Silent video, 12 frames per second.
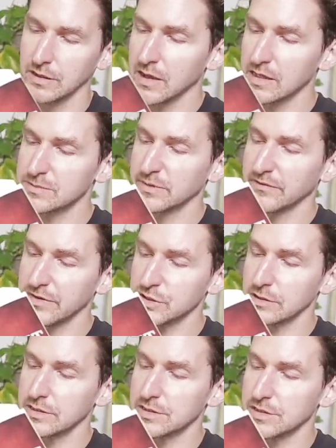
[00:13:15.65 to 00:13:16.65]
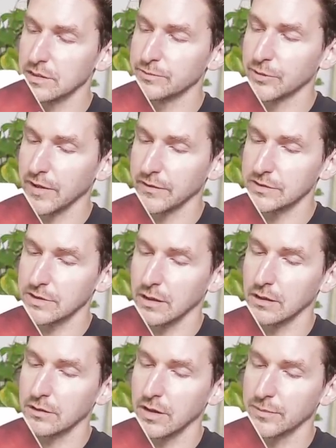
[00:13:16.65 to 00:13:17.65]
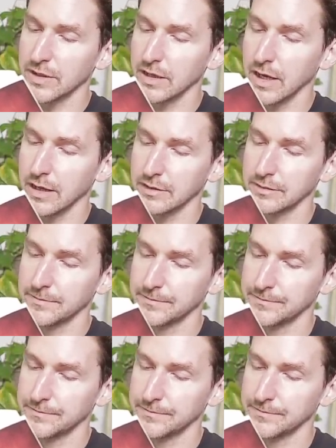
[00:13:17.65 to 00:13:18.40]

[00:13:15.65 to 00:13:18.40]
he is provisionally still brother to all humankind.